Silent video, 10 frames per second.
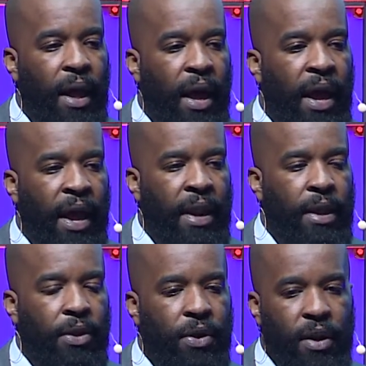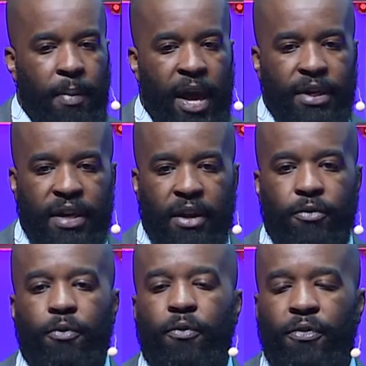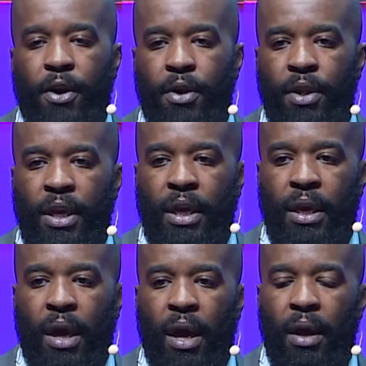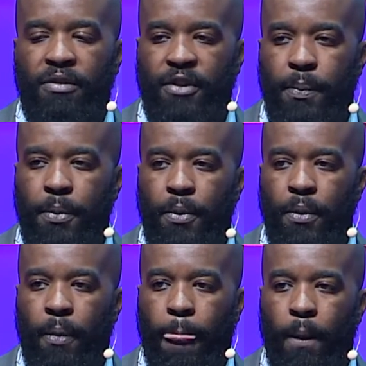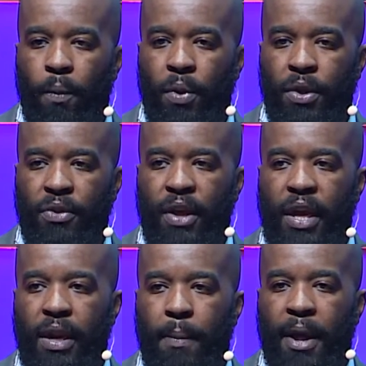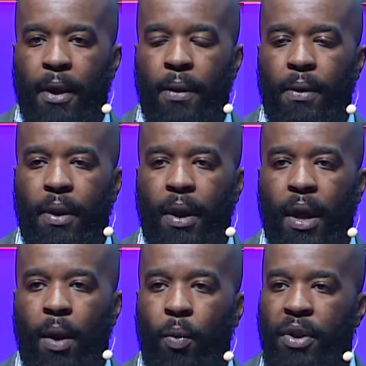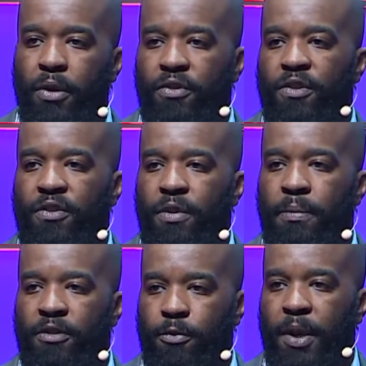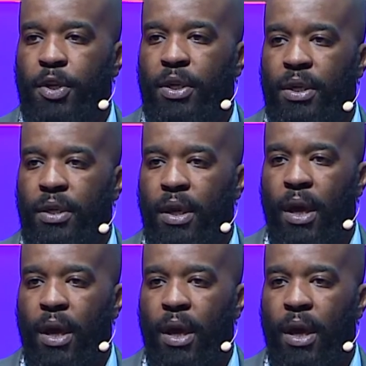And you can imagine that's fairly simple when you're thinking about Windows systems, especially